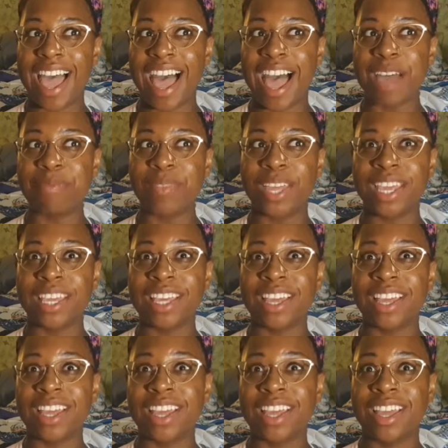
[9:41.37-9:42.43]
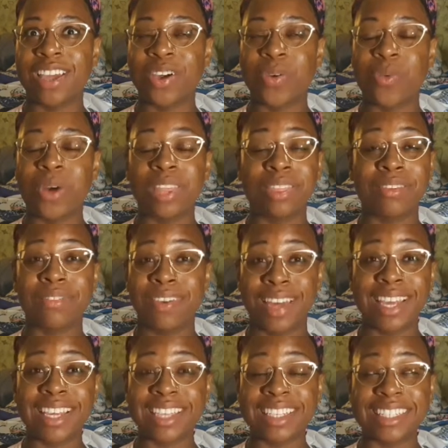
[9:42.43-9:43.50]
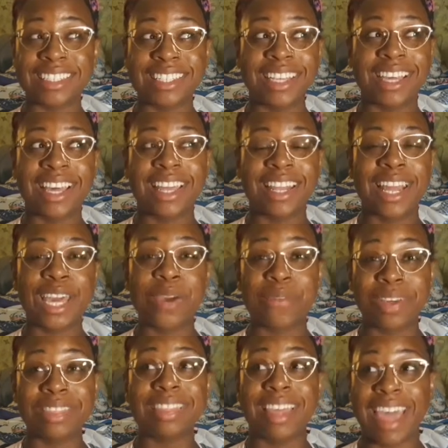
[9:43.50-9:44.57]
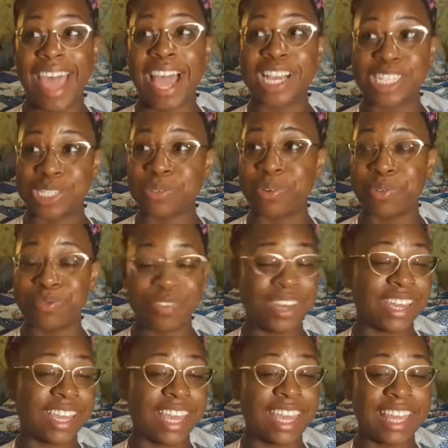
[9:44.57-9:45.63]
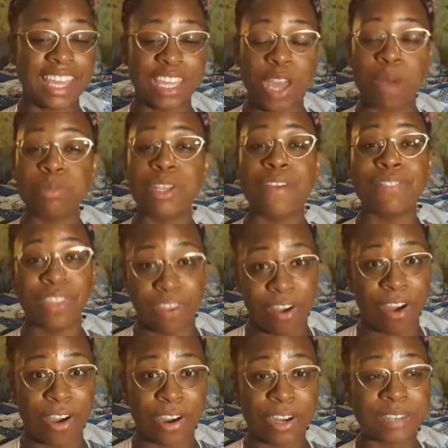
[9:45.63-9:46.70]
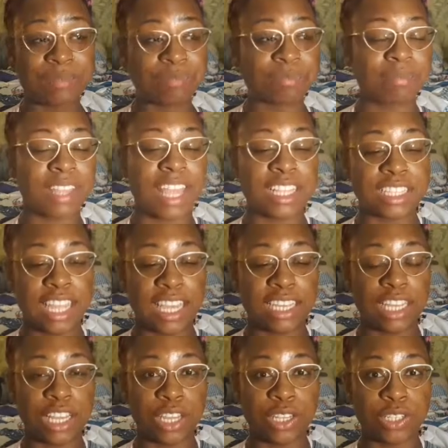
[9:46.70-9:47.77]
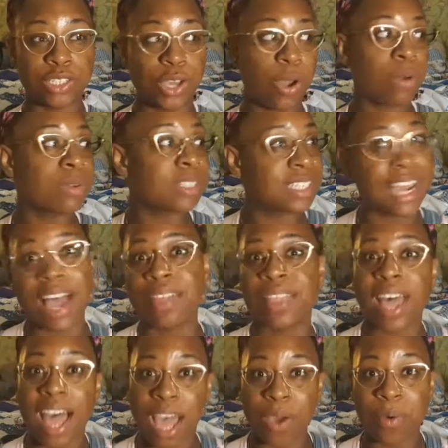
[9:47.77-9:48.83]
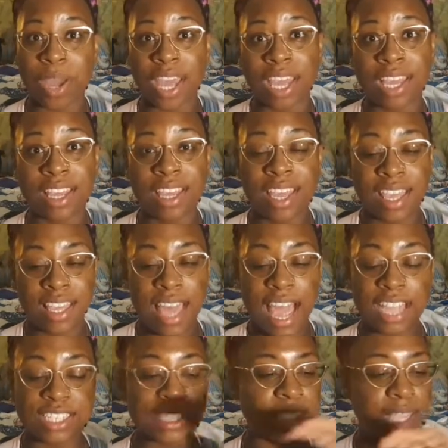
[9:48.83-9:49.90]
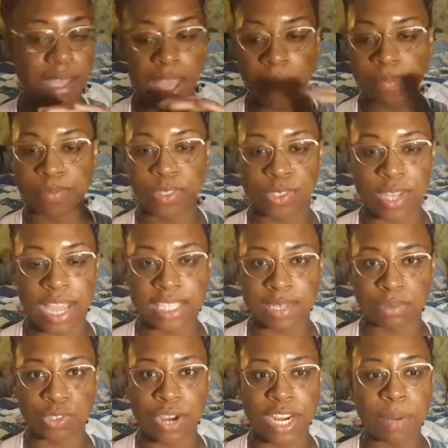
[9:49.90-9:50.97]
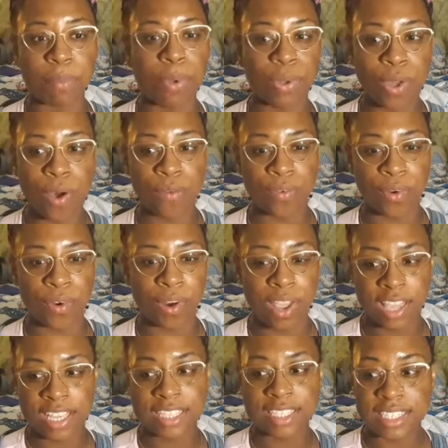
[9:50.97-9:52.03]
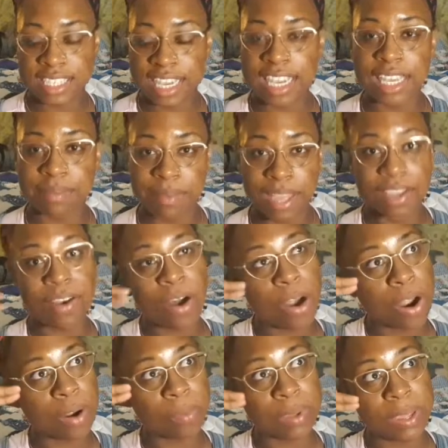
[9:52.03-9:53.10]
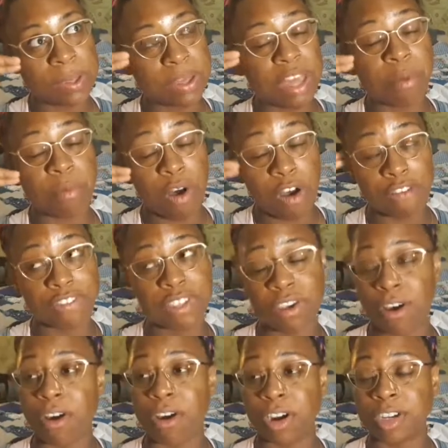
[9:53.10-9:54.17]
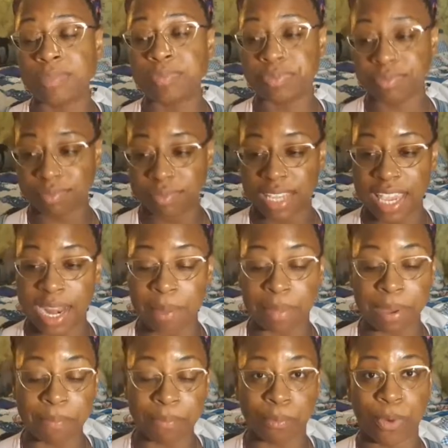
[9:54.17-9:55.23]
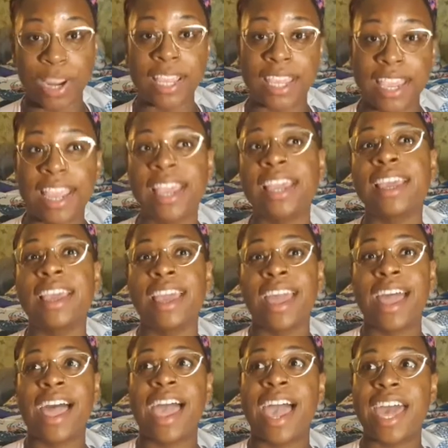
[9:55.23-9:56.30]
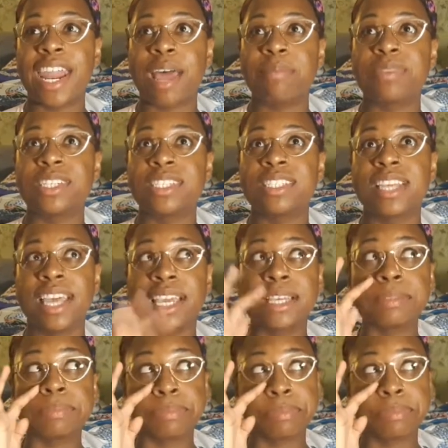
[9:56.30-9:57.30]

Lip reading: I'm like, what the fuck? Like, what the actual fuck? It like comes off the car and like goes down the highway. I just like as I'm trying to pull over, seeing my car wheel come off the car, and I'm like braking, and I'm just like,